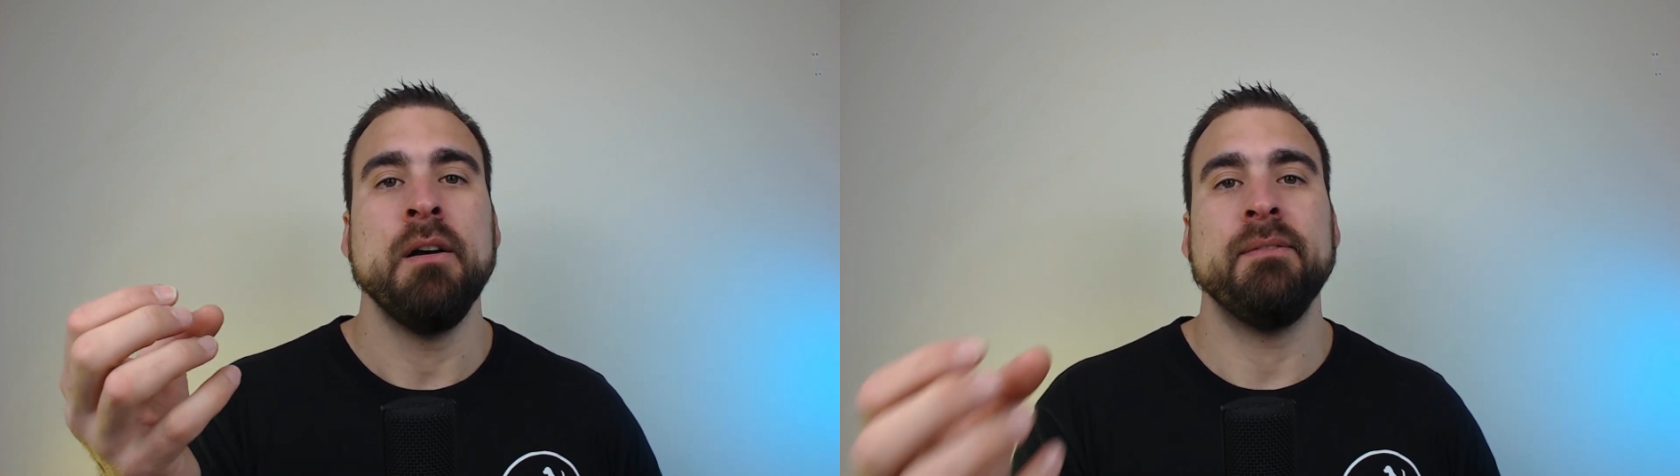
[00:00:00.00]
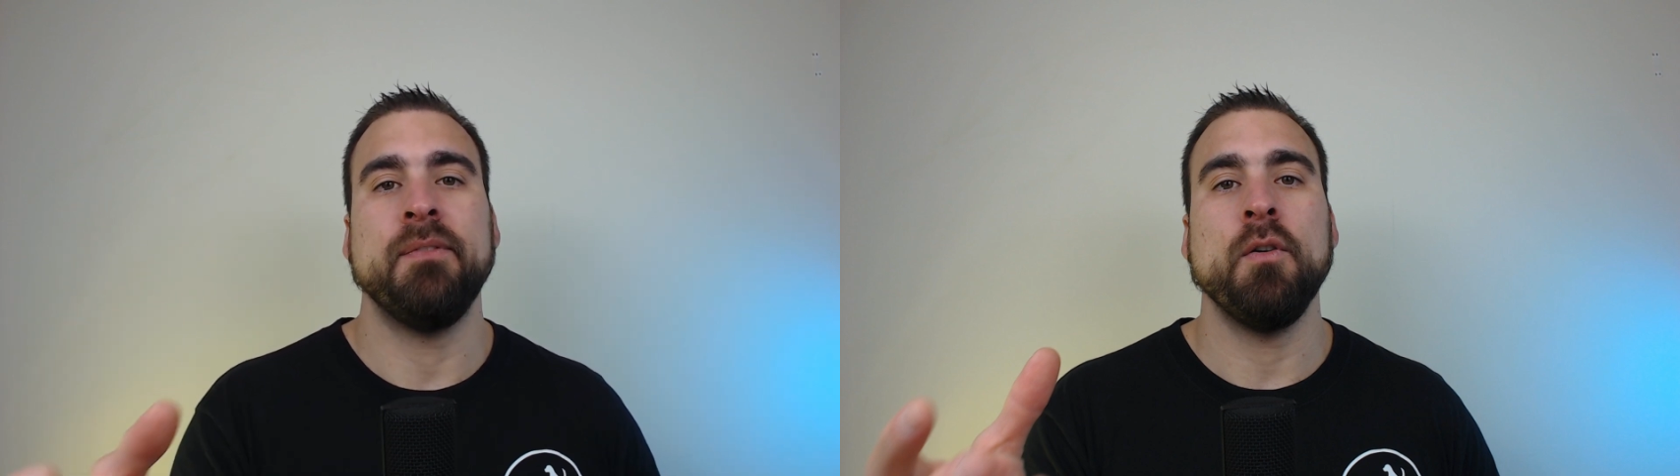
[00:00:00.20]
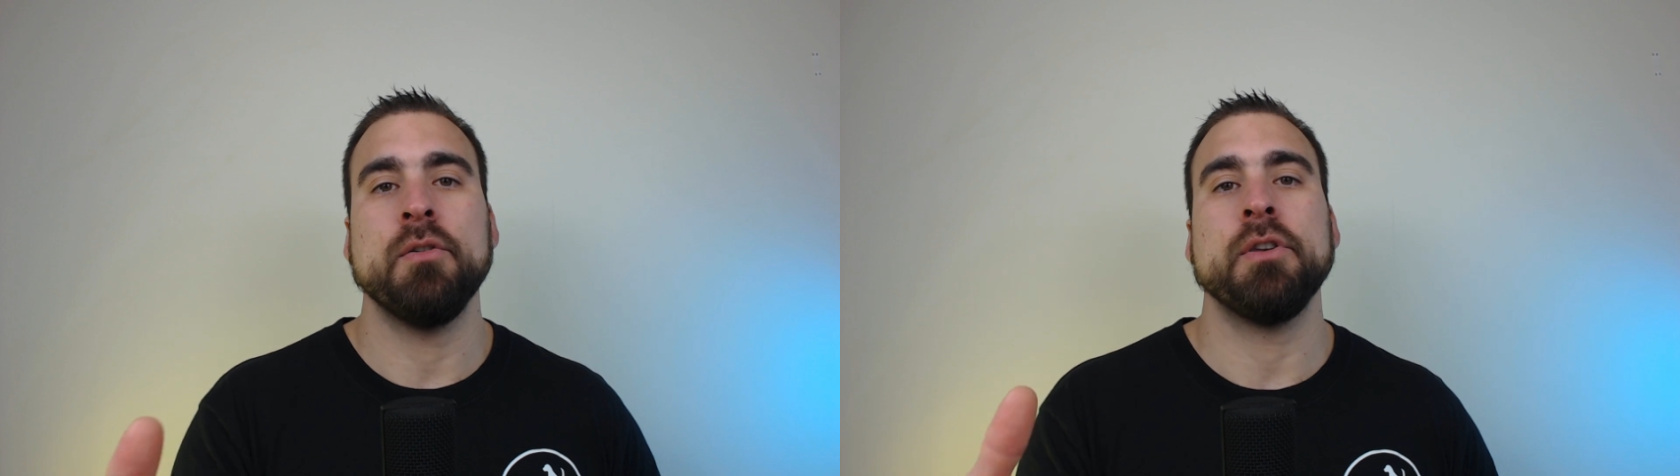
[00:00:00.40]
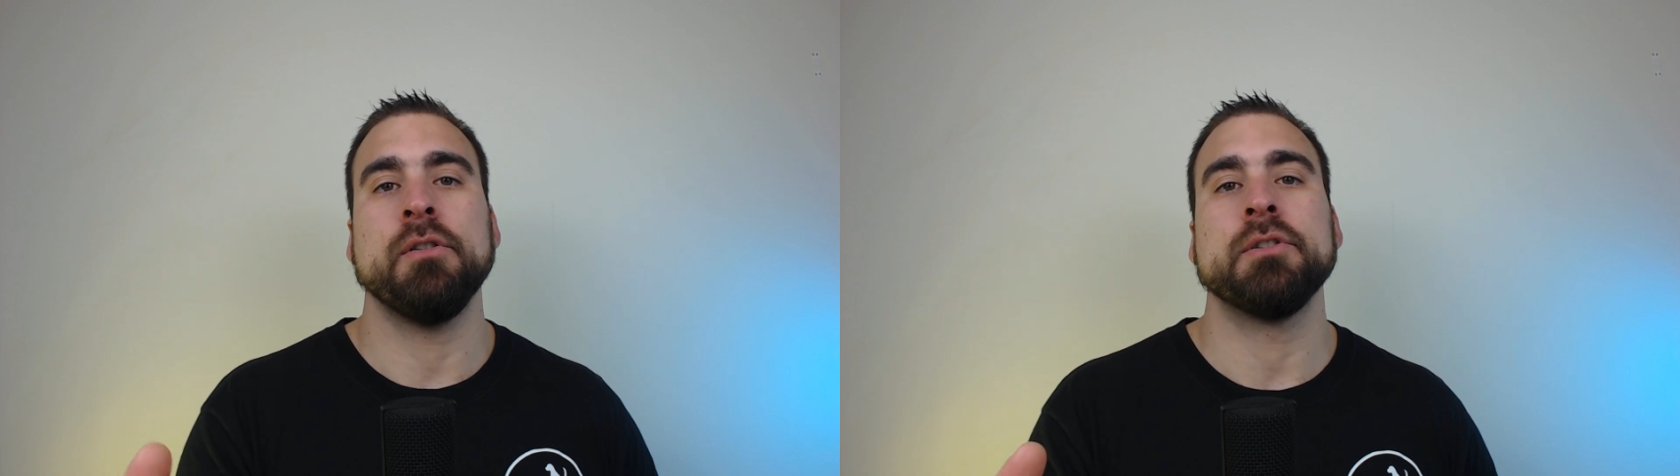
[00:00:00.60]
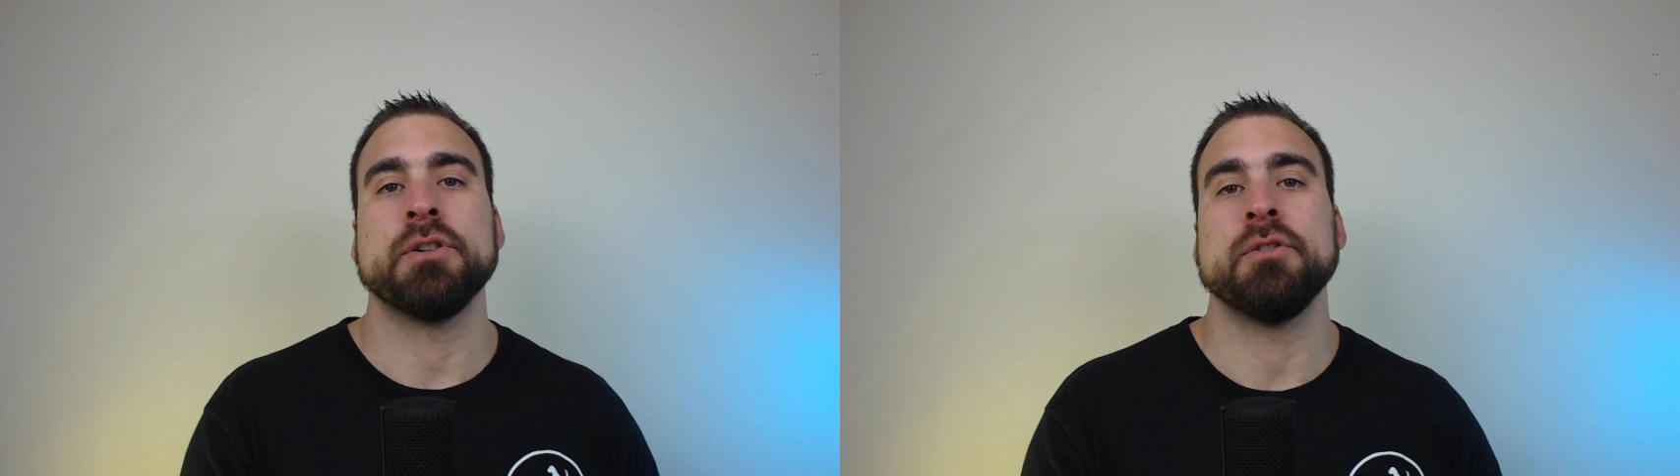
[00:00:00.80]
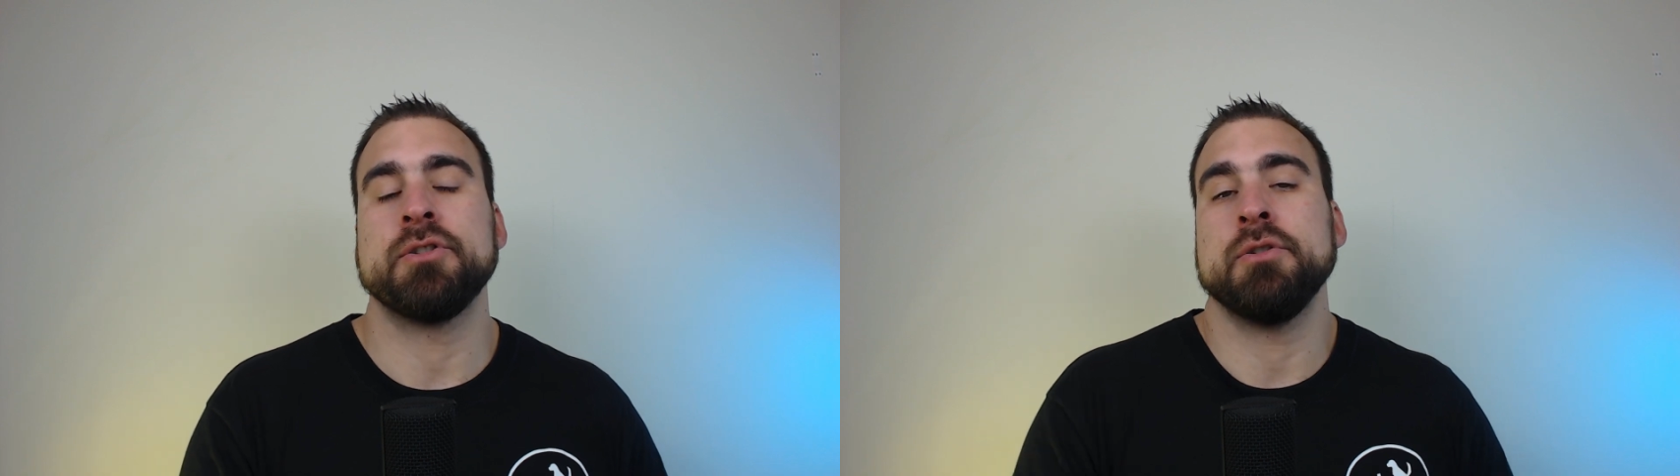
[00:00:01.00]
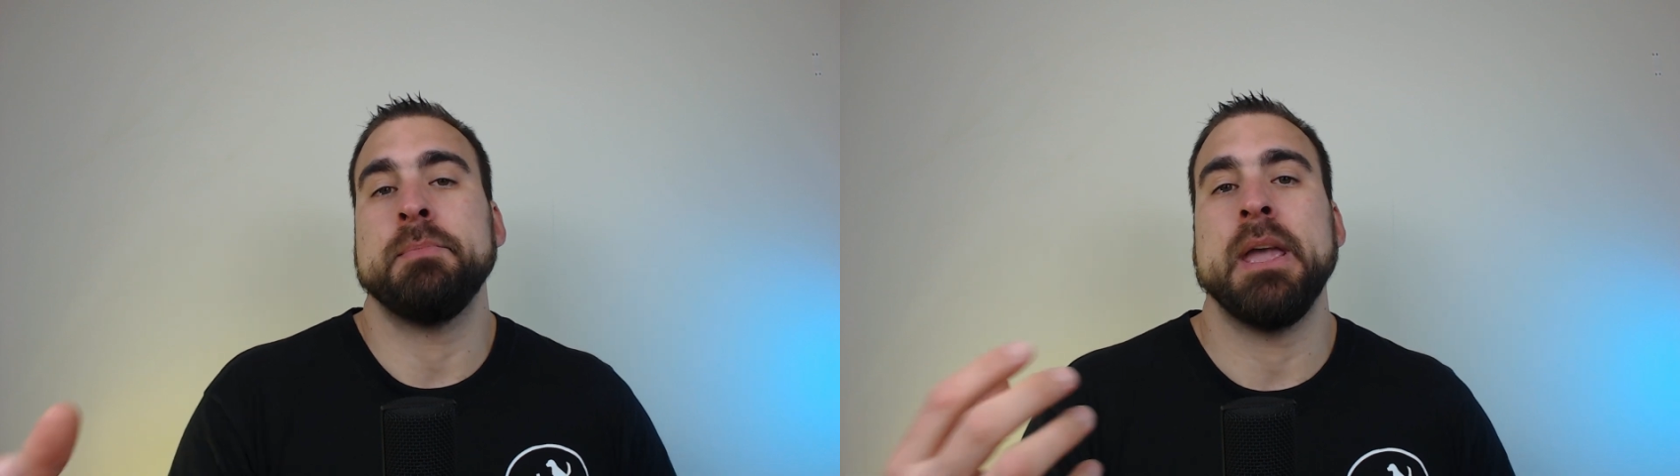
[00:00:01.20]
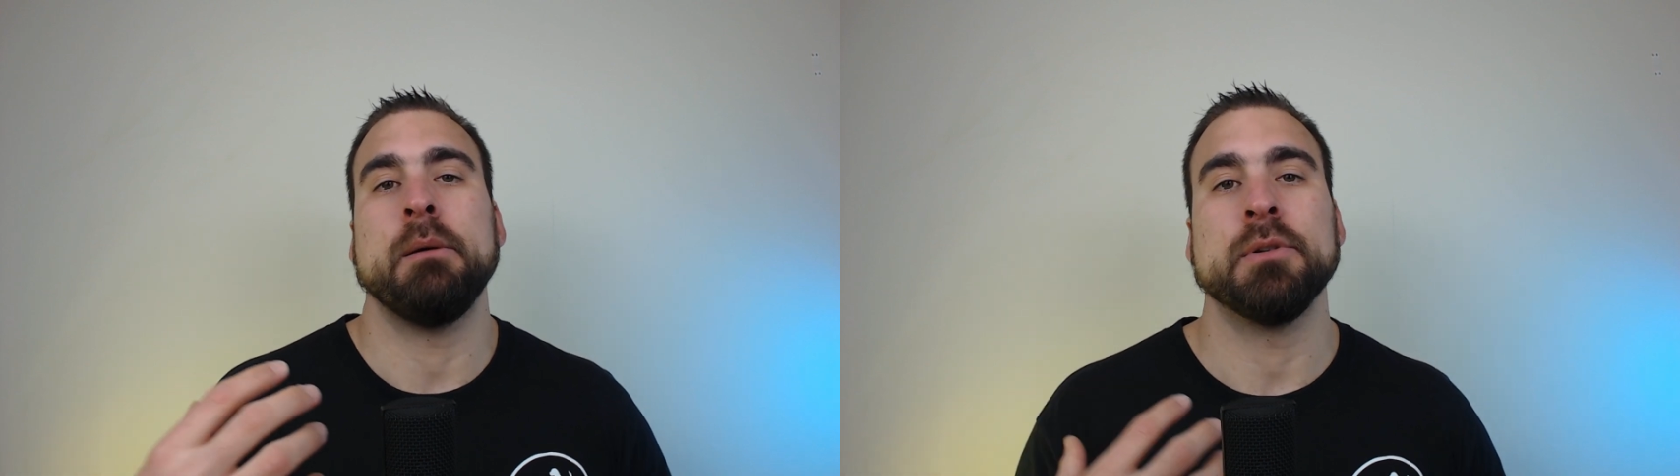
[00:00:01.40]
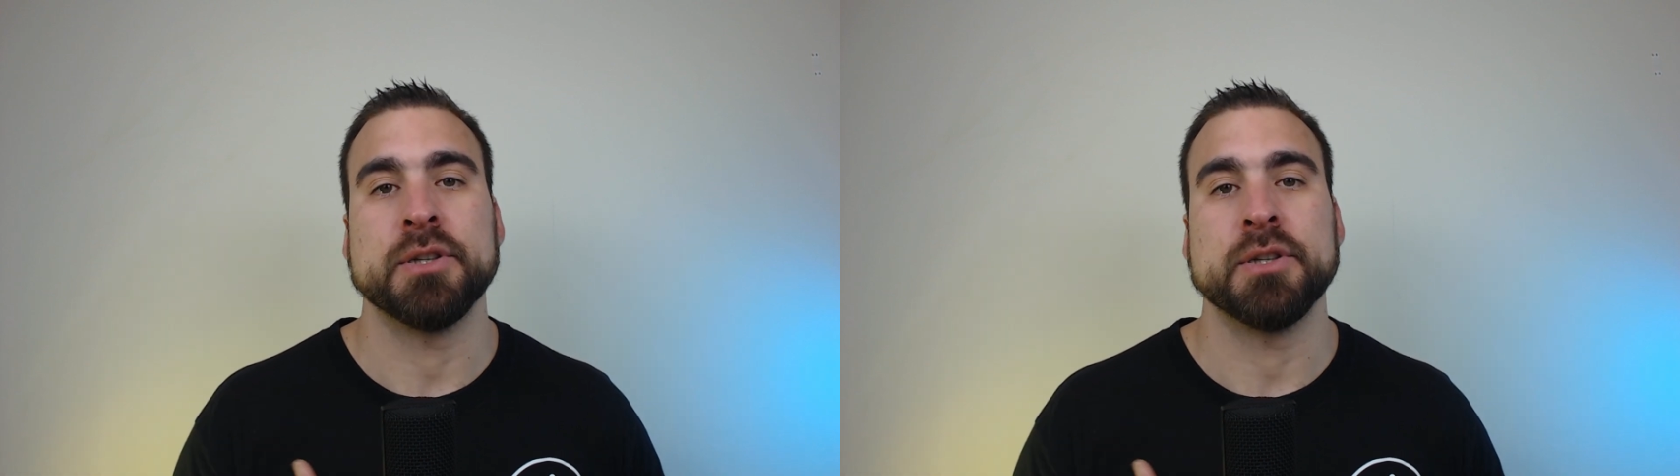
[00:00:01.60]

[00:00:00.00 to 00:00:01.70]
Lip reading: for your dog to be able